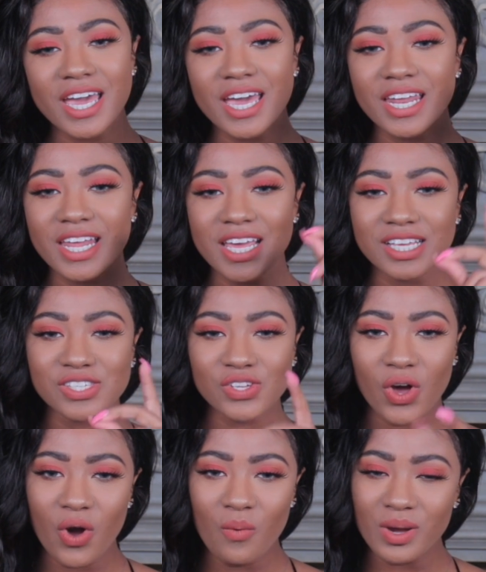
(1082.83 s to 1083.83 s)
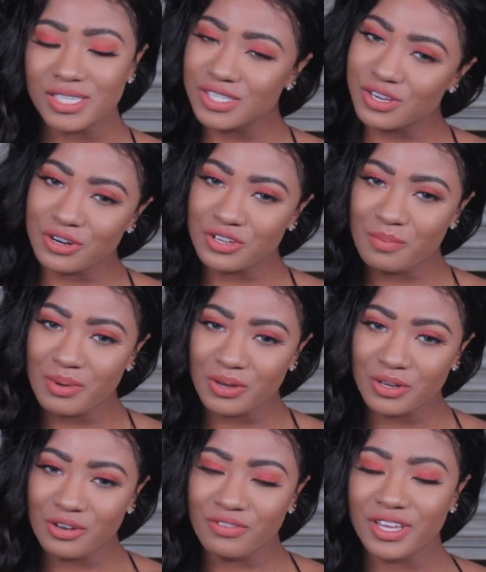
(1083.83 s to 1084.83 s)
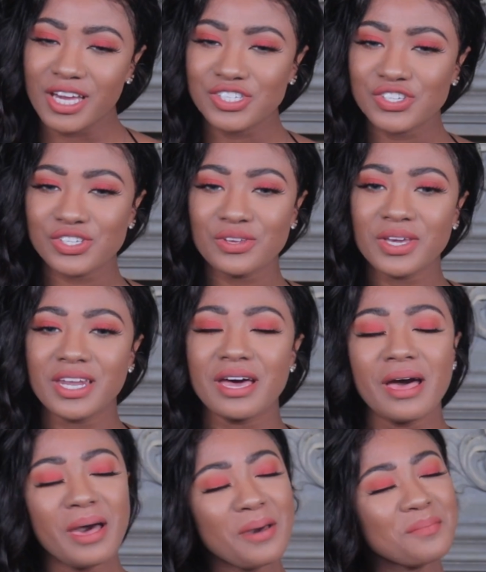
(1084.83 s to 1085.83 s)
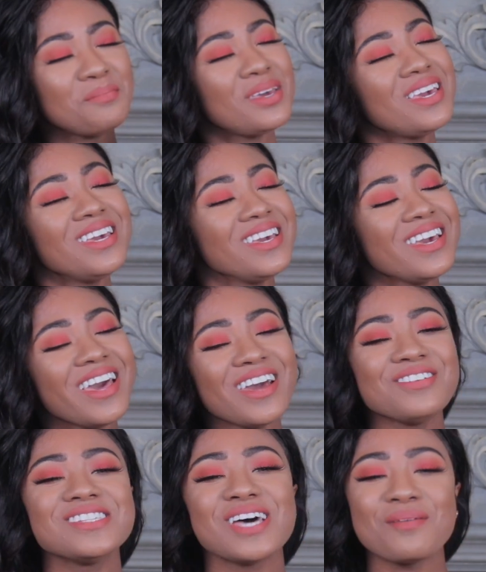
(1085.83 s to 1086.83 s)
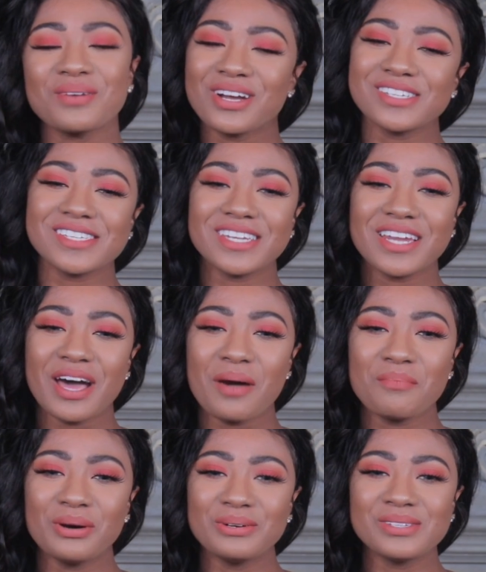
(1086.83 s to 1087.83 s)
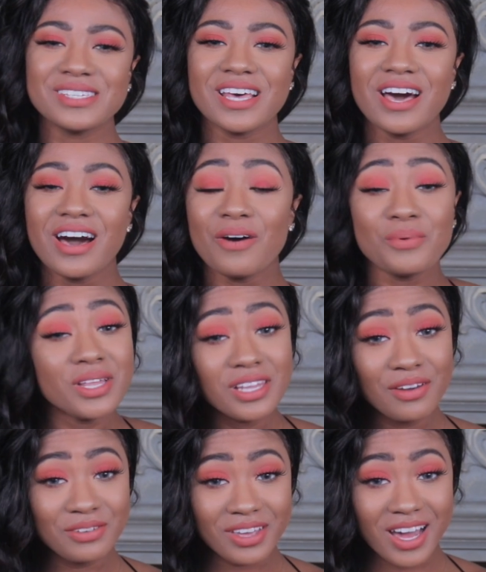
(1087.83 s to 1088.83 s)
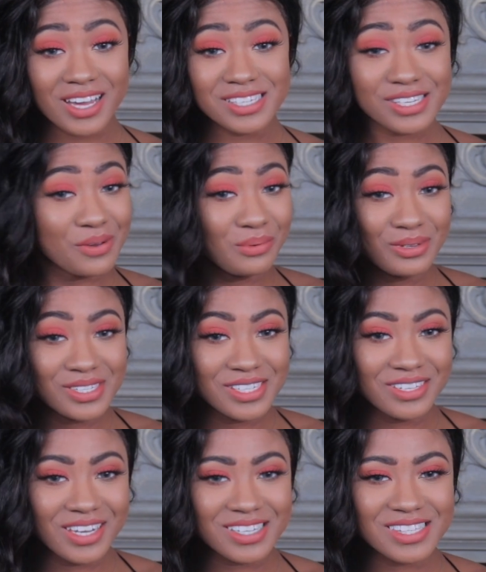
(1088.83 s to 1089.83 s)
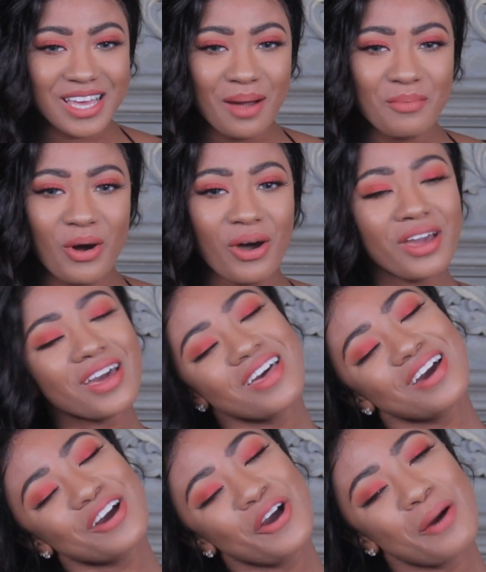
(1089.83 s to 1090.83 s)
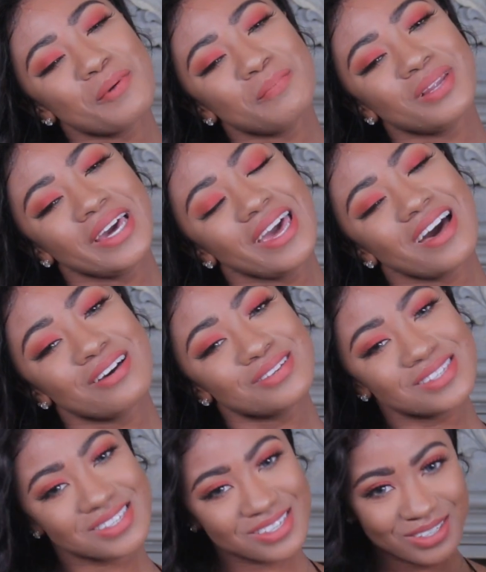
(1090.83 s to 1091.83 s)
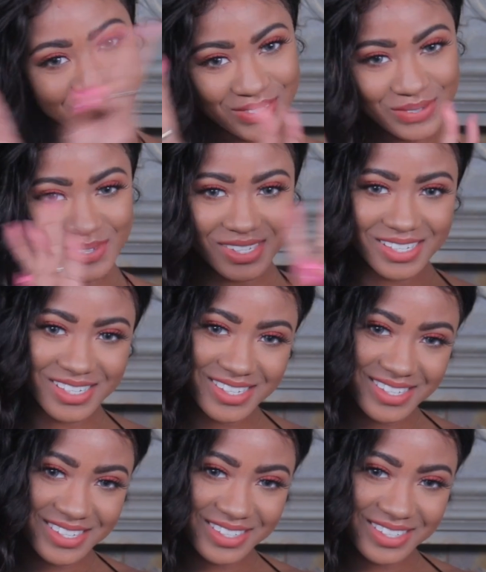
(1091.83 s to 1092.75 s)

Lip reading: and as always, turn on your bell notification so you get a ping every time Kirsten and I post. We love you guys, and we'll see you next time on Karma Playhouse. Deuces.